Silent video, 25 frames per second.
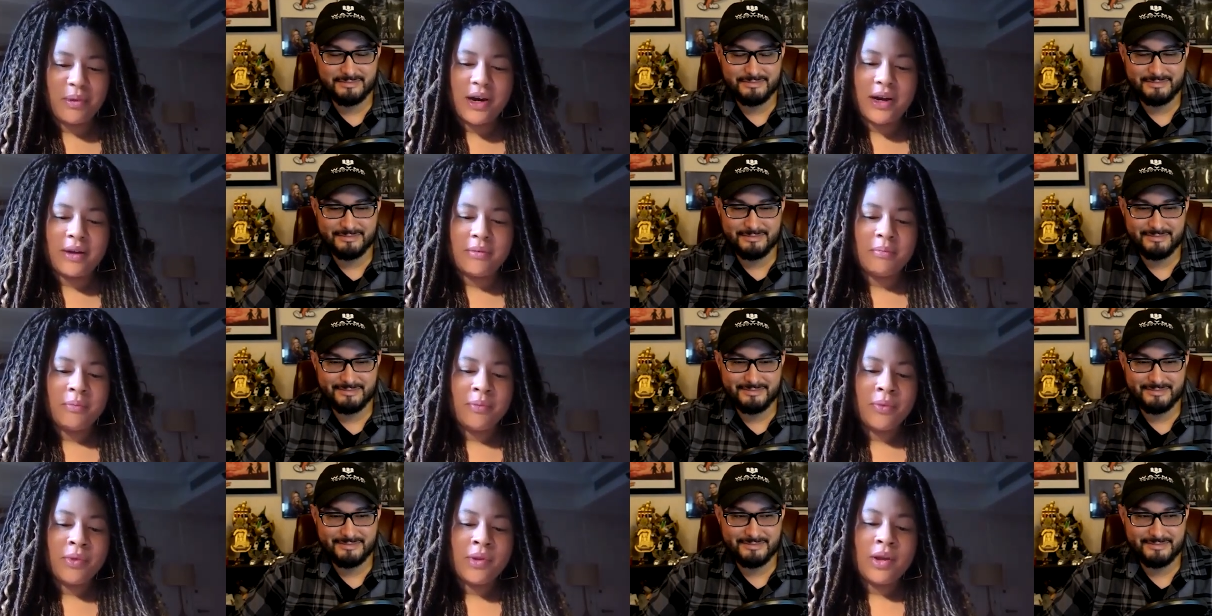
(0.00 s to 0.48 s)

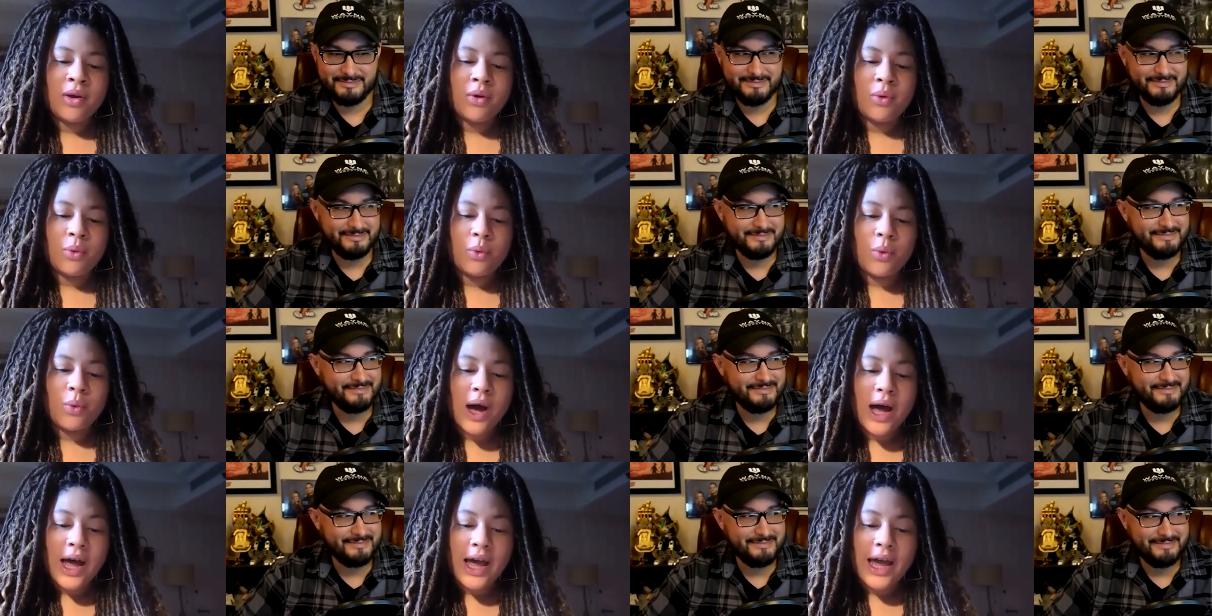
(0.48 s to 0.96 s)
Speaker 1: But
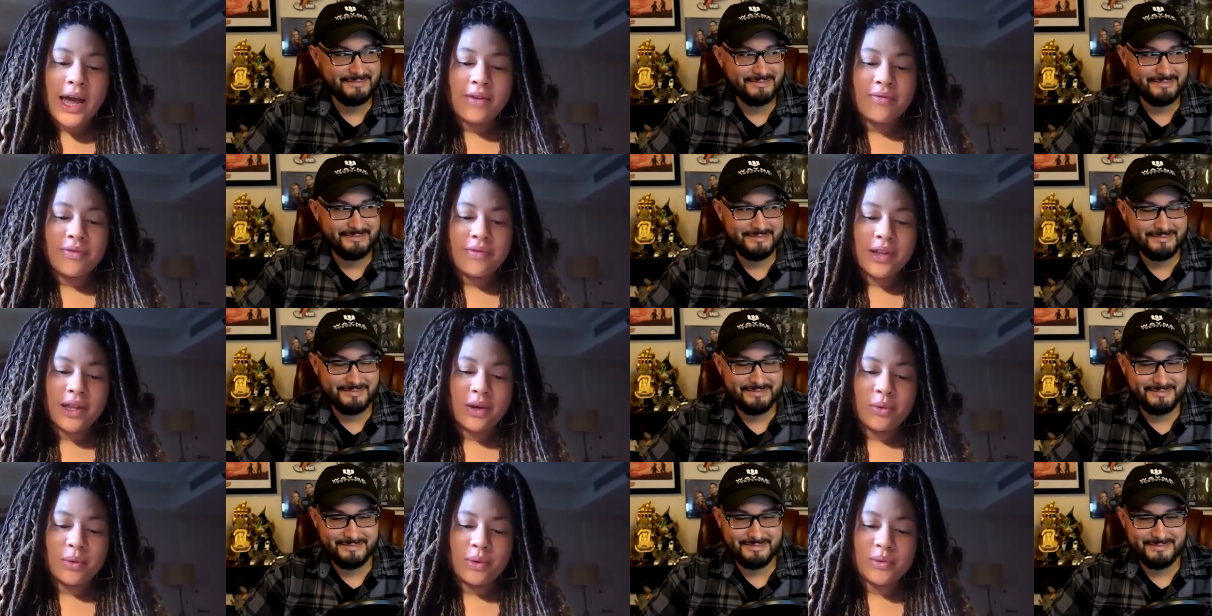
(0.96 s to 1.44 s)
why I
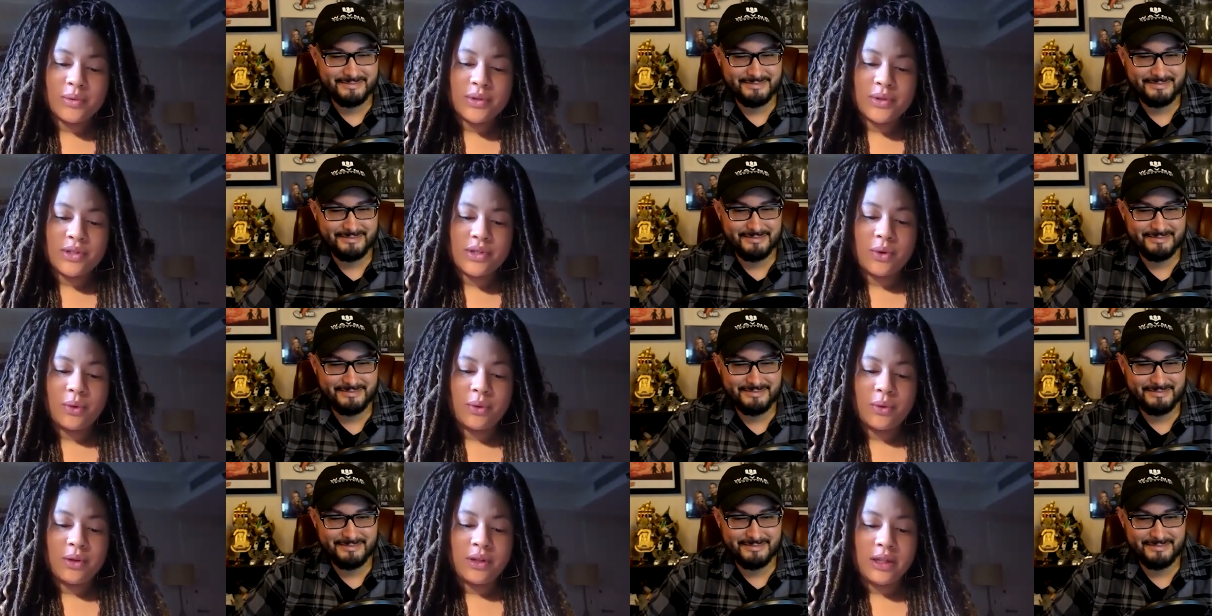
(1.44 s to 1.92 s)
felt like we were
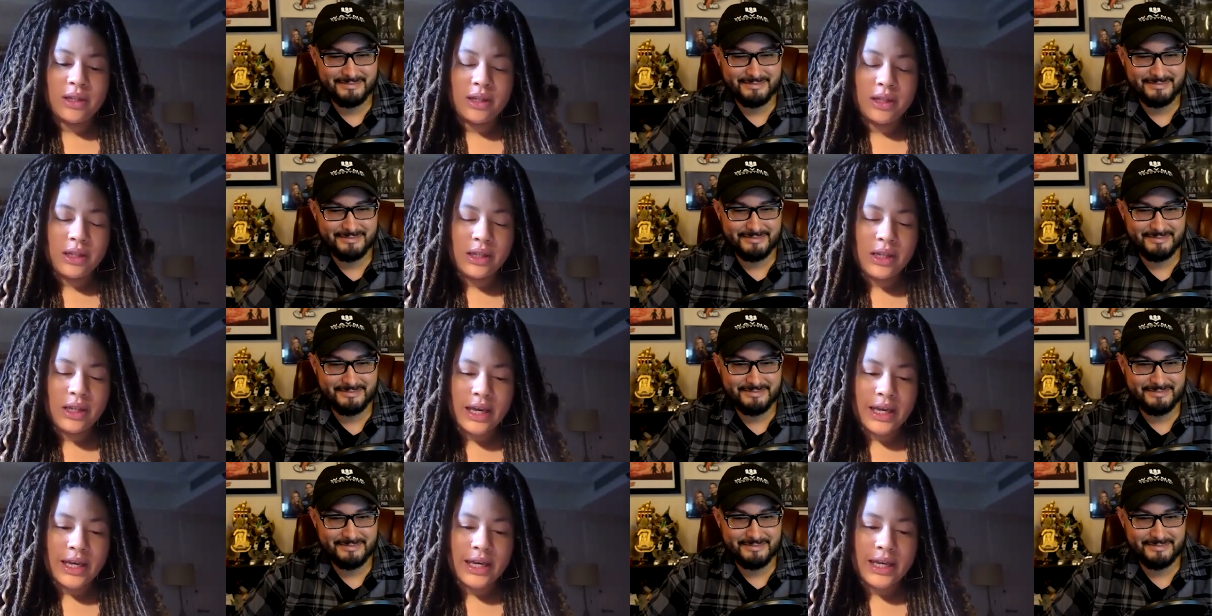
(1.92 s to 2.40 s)
so
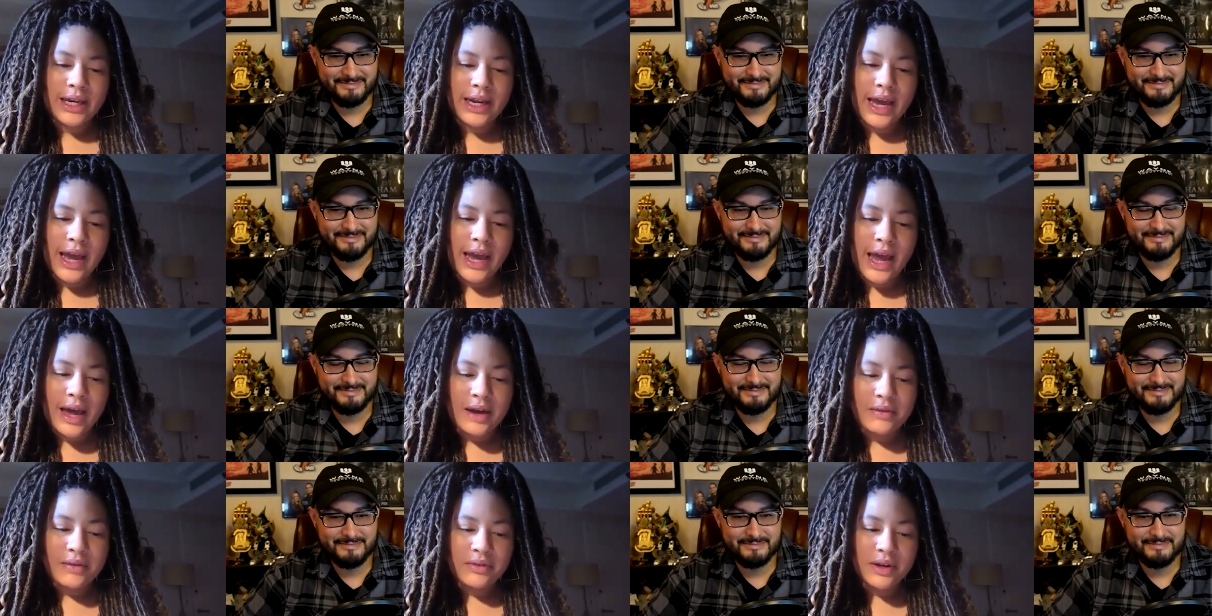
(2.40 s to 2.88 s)
lucky to
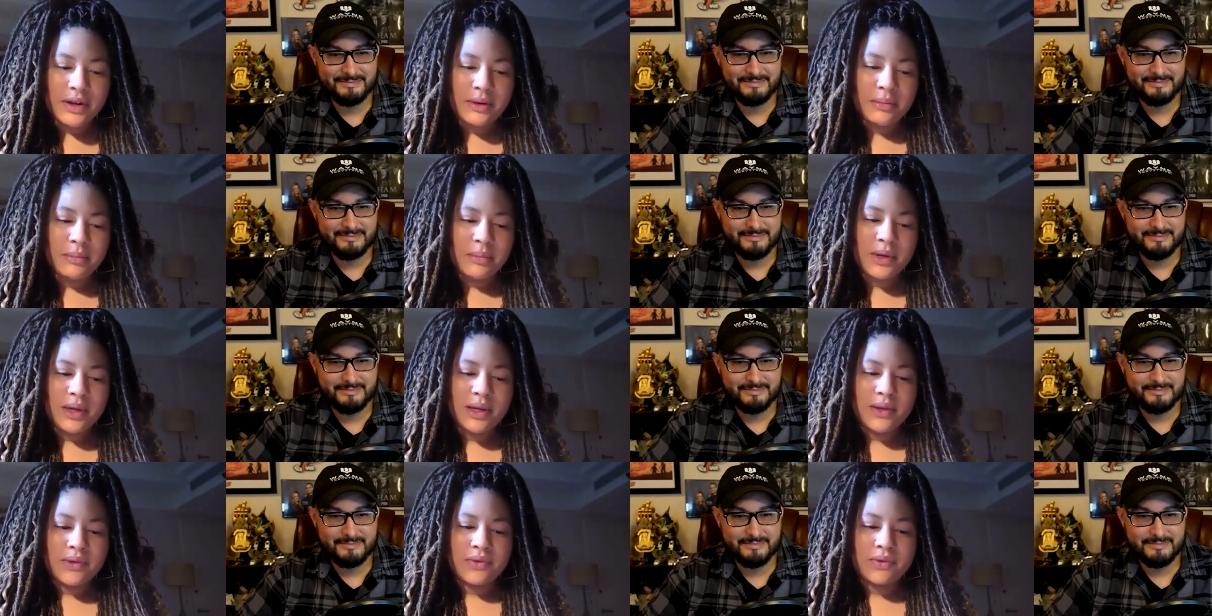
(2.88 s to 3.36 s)
have him
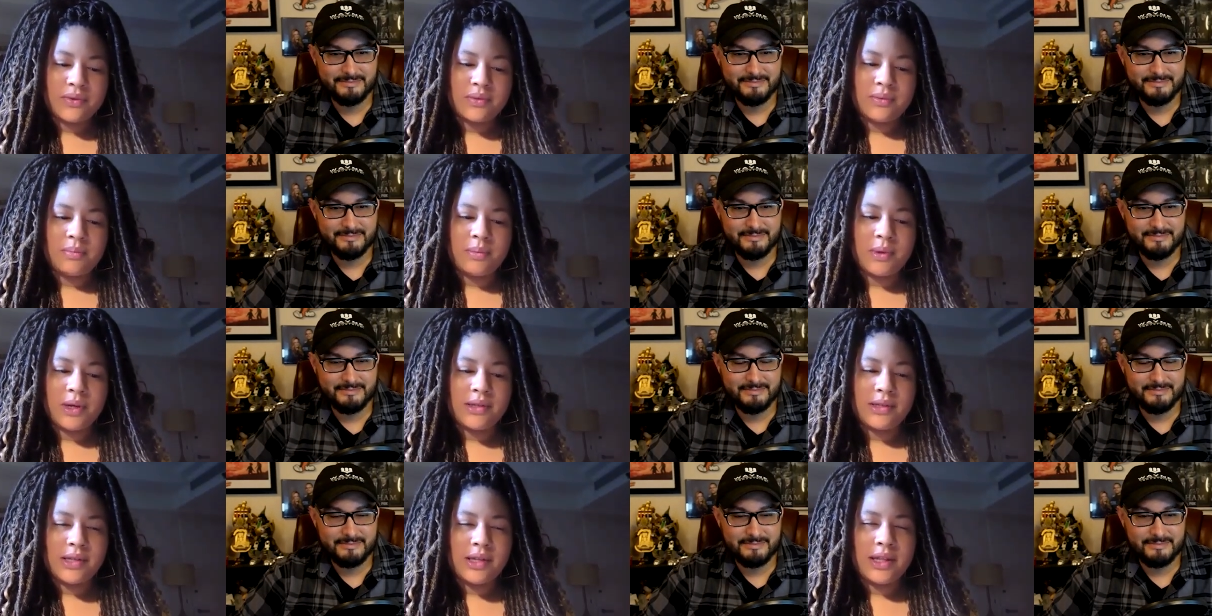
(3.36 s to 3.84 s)
is
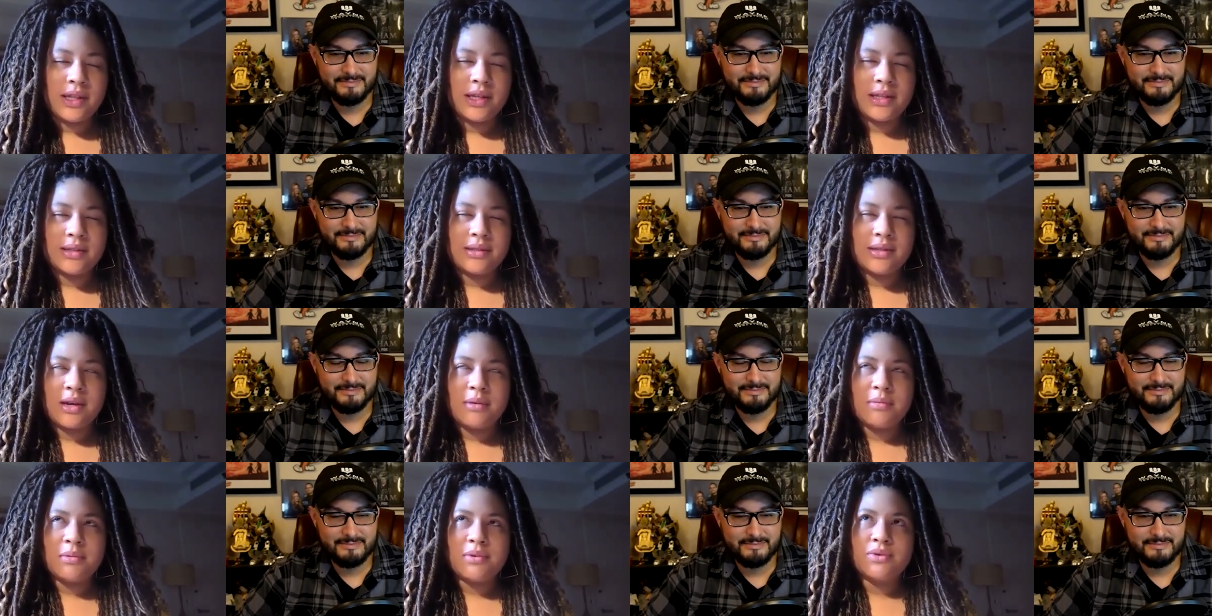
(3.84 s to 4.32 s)
because I
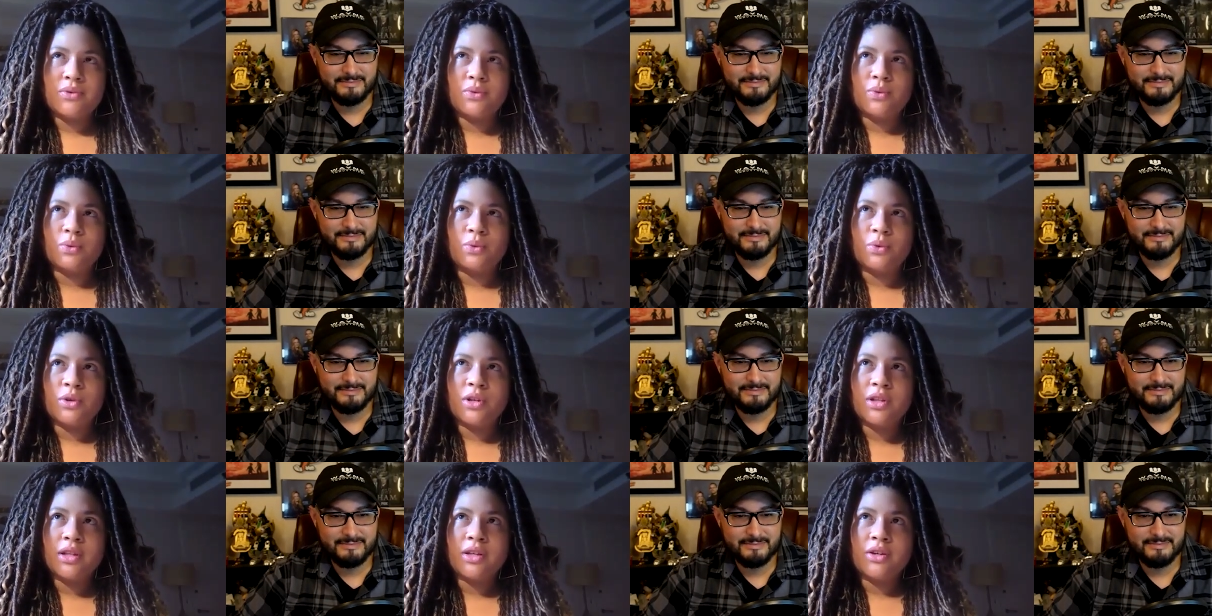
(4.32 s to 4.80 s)
think Tim is
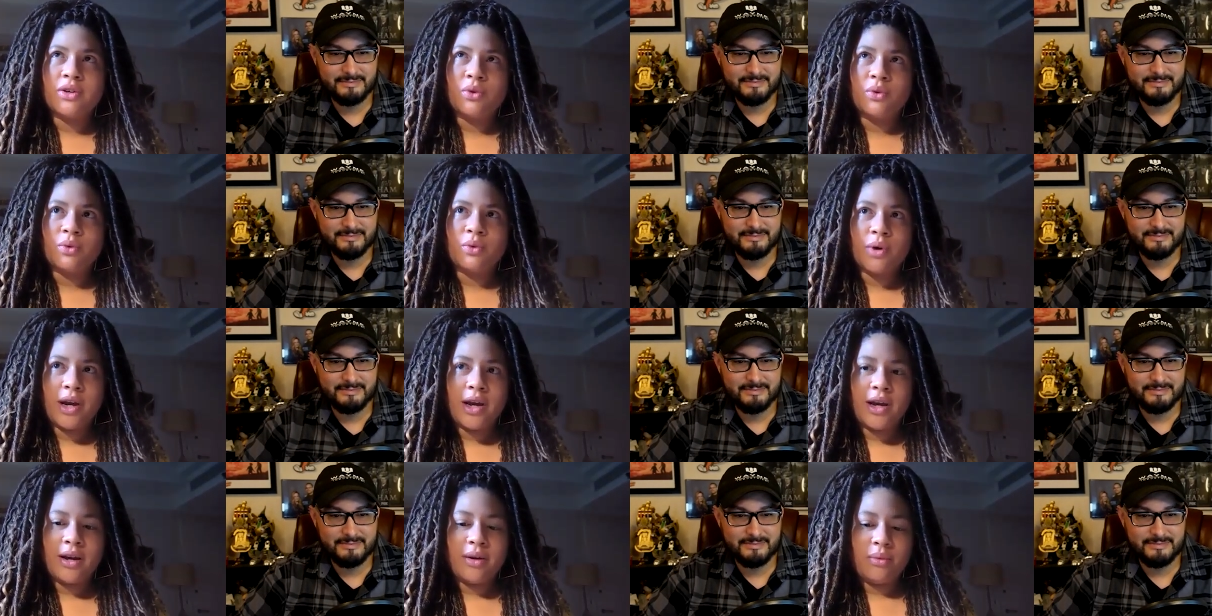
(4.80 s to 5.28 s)
really
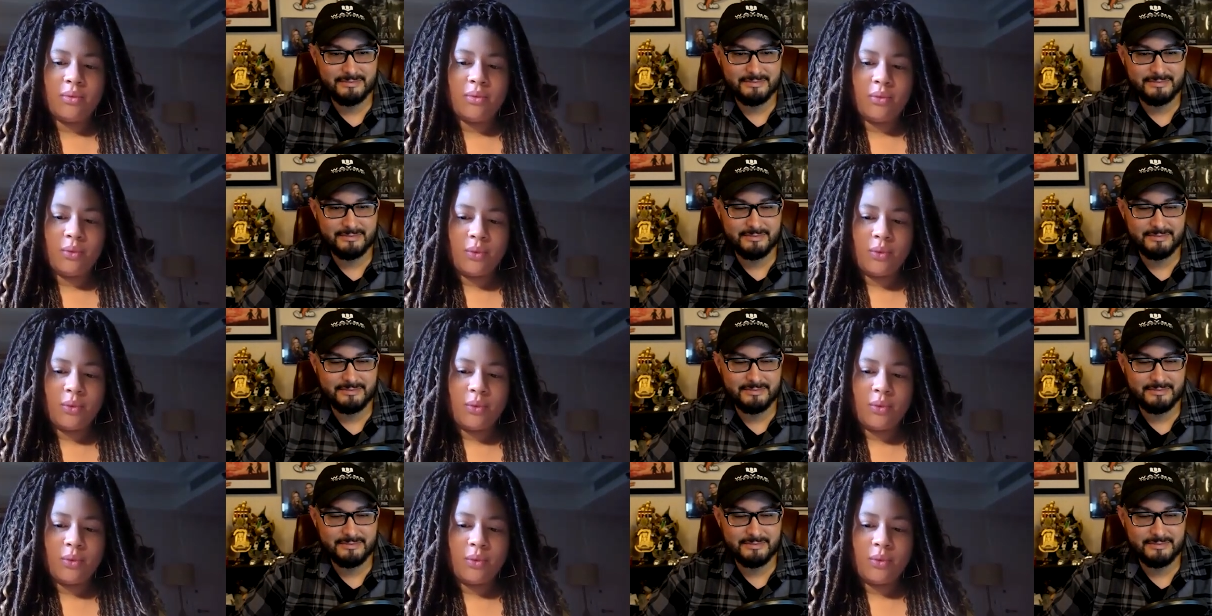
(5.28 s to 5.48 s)
great